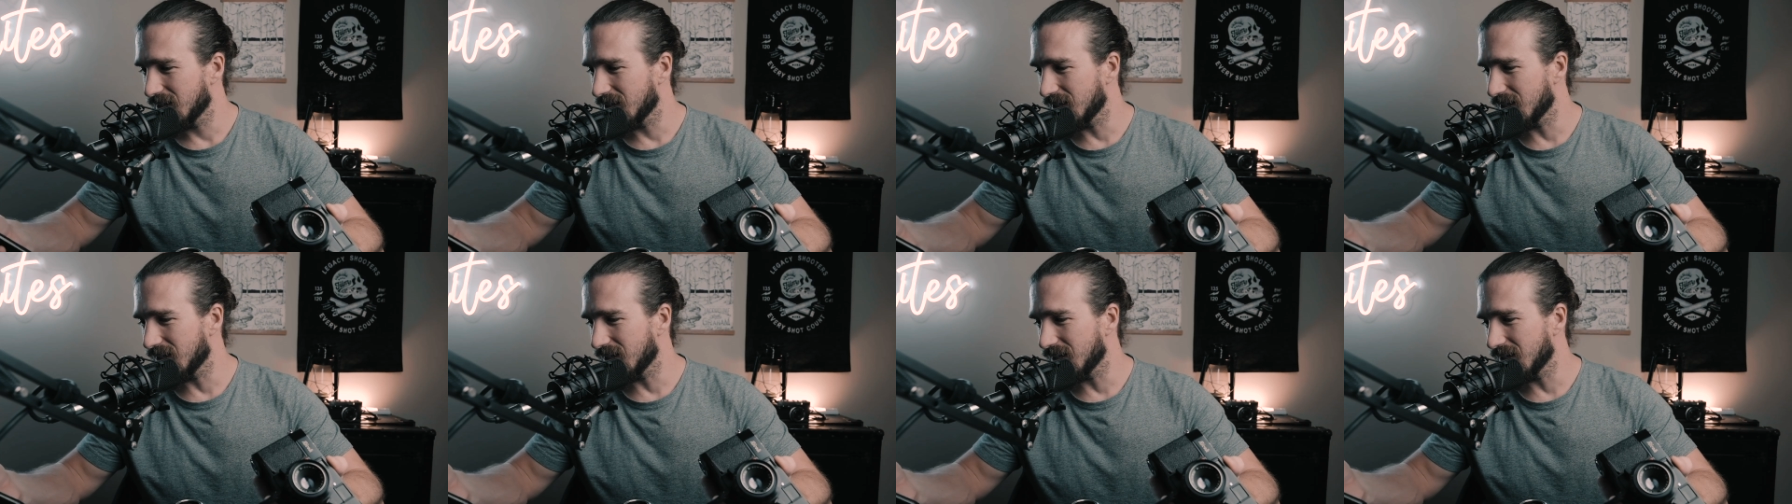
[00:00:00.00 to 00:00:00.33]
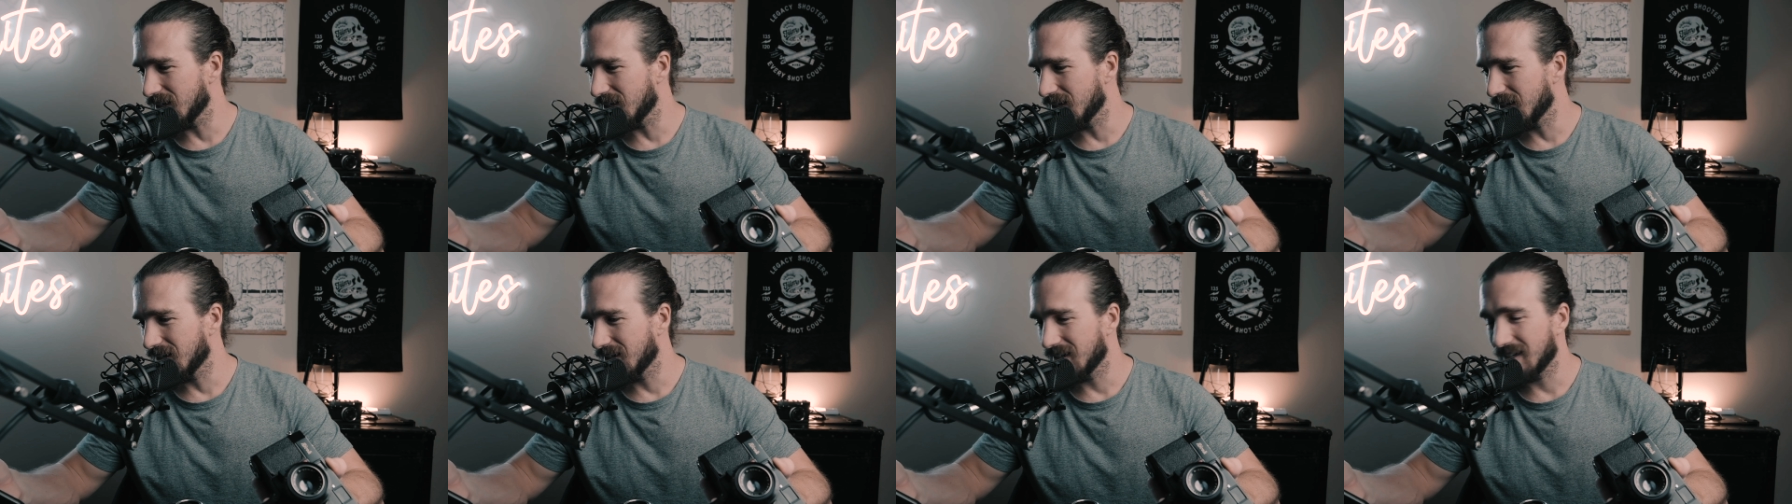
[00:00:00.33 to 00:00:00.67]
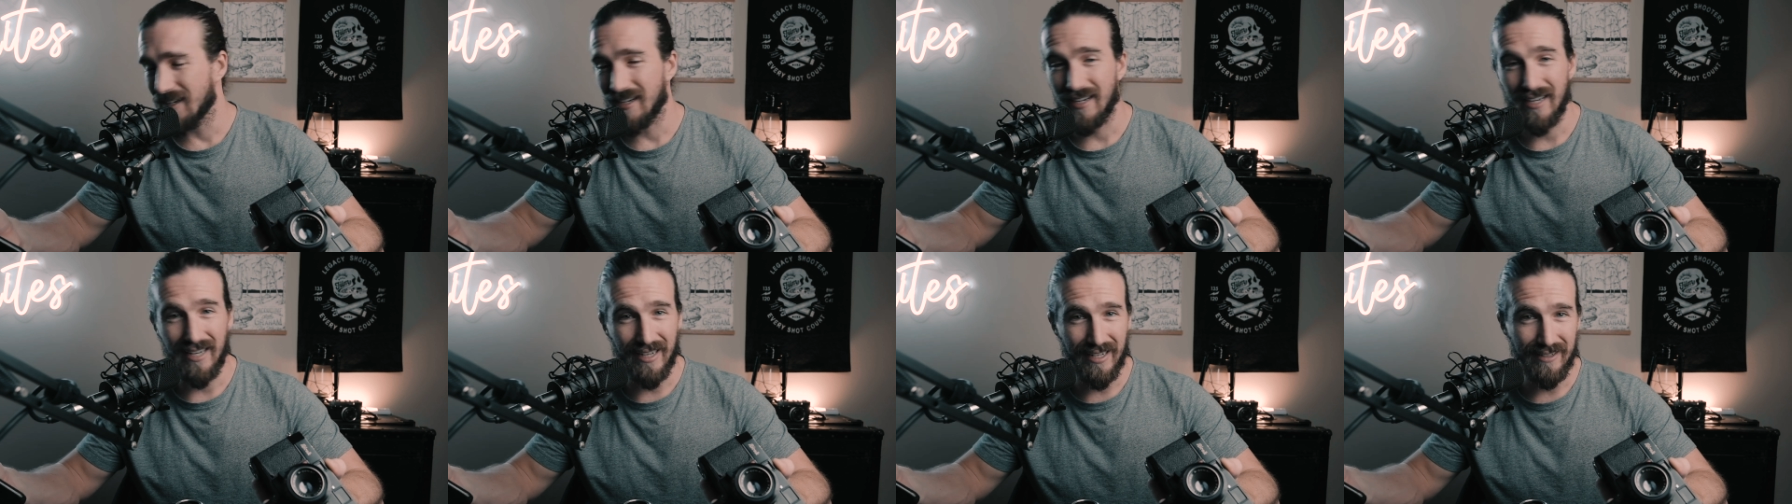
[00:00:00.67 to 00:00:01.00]

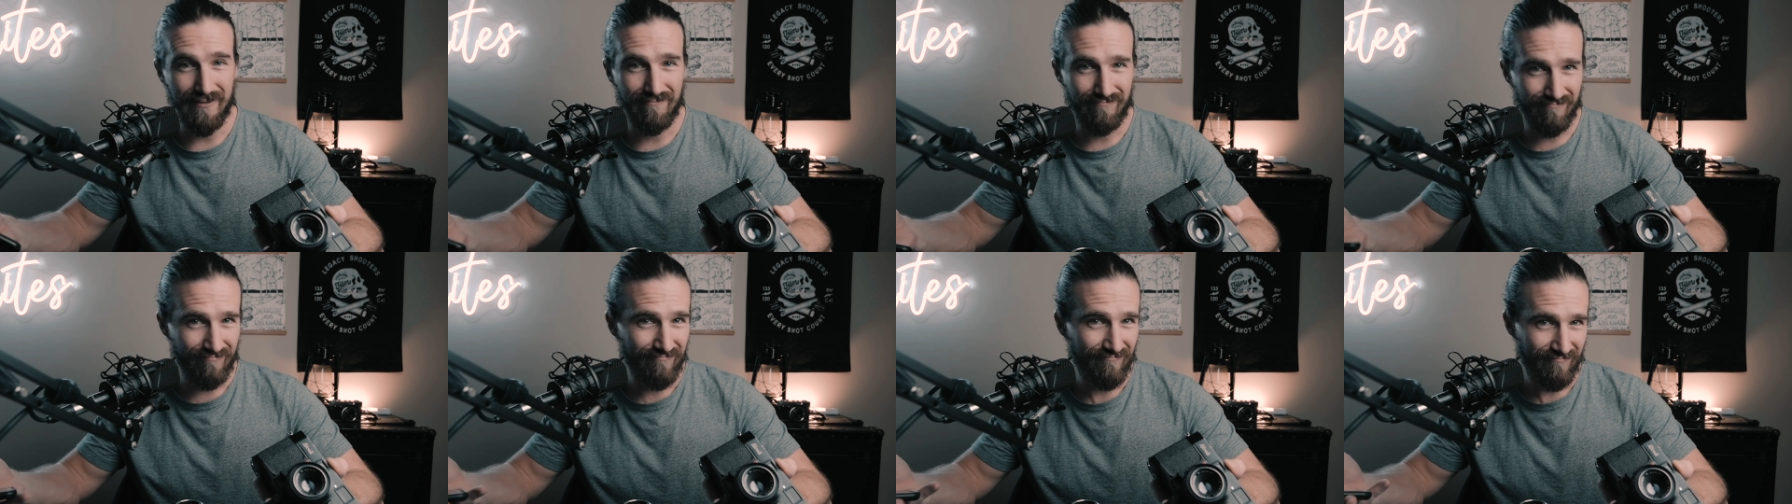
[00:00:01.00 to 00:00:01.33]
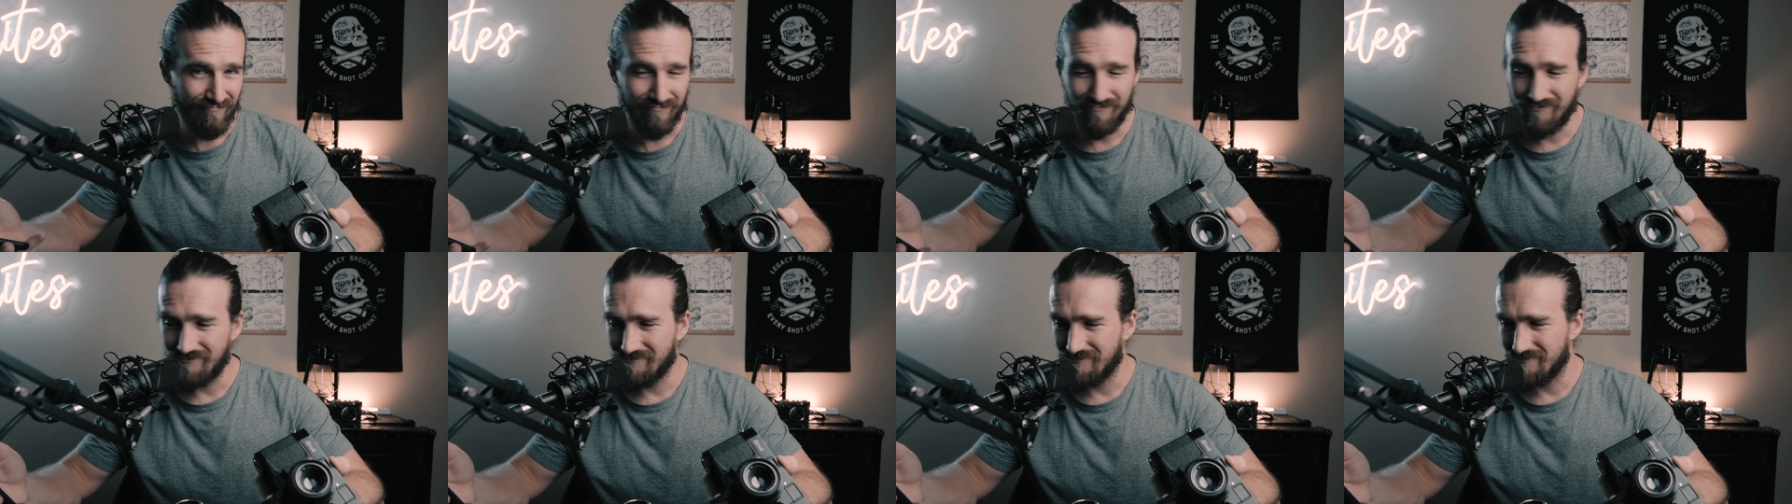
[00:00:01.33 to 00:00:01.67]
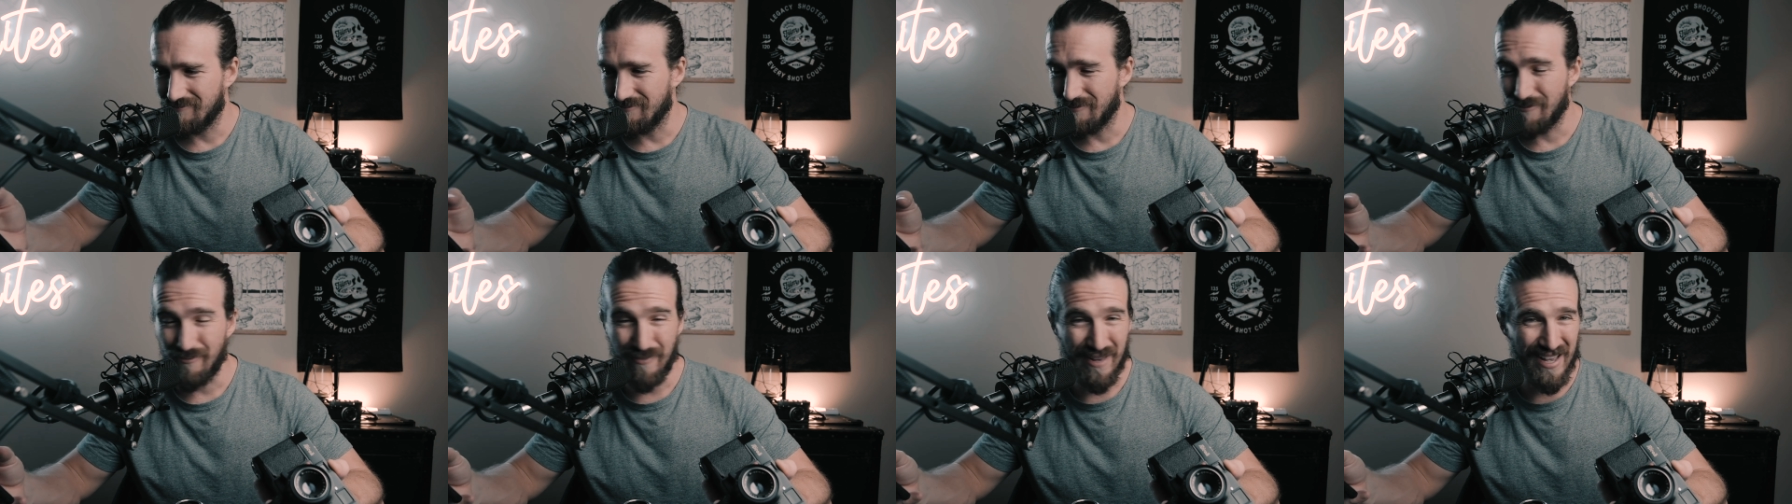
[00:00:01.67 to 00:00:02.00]
I
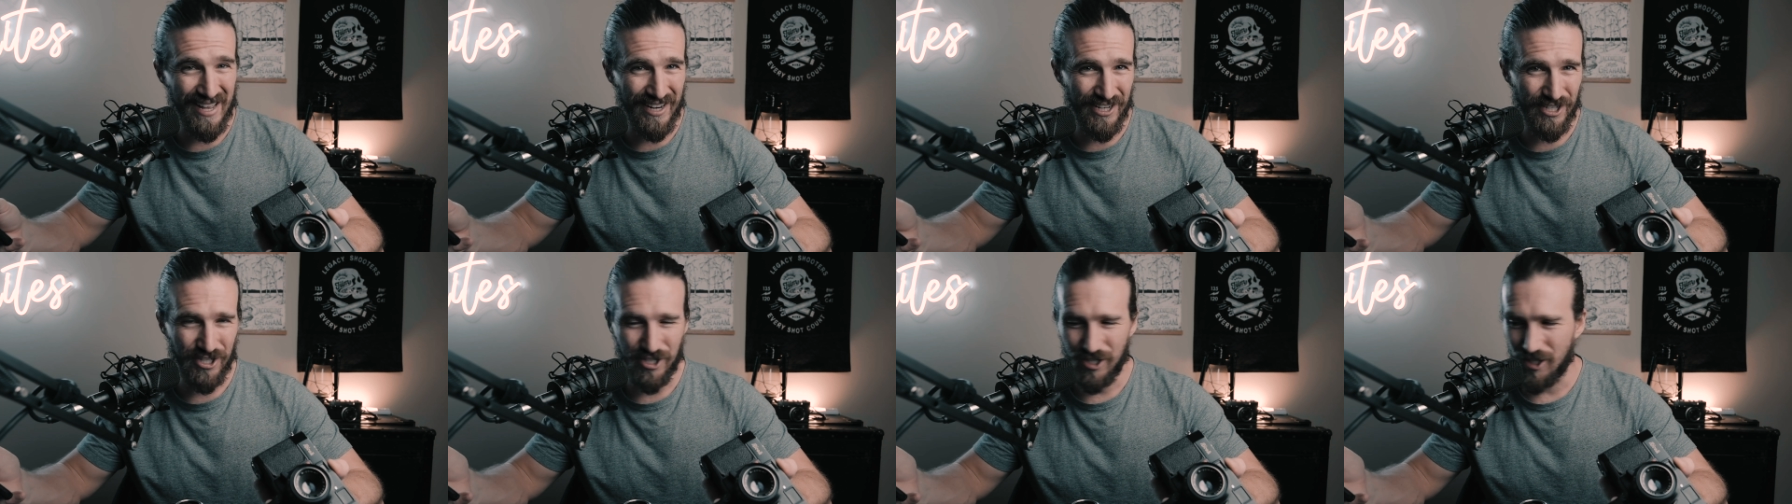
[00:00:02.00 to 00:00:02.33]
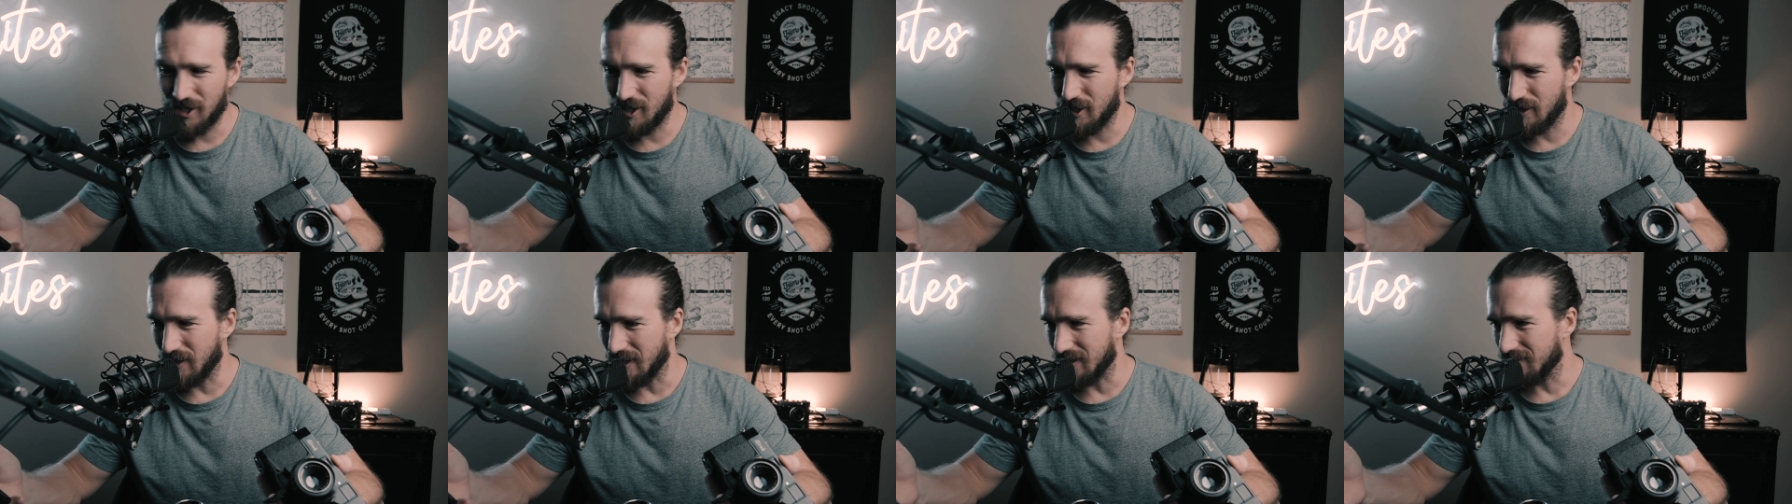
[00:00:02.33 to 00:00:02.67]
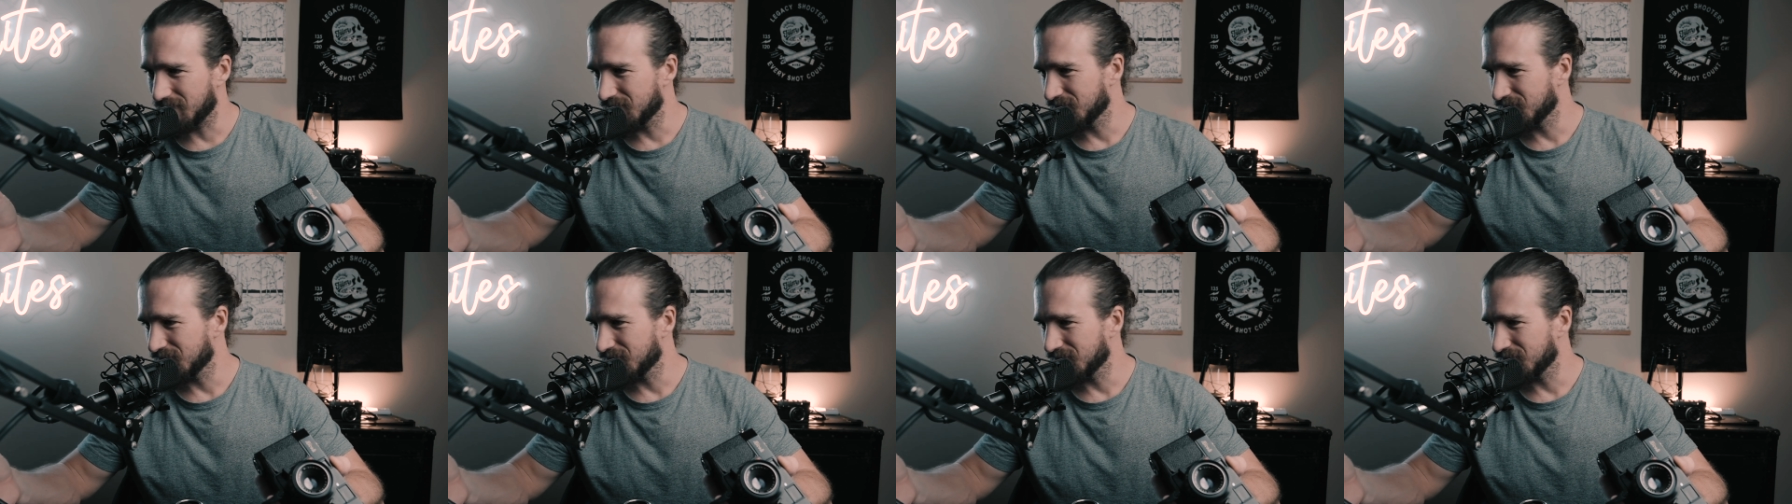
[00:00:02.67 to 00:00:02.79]
managed to do it.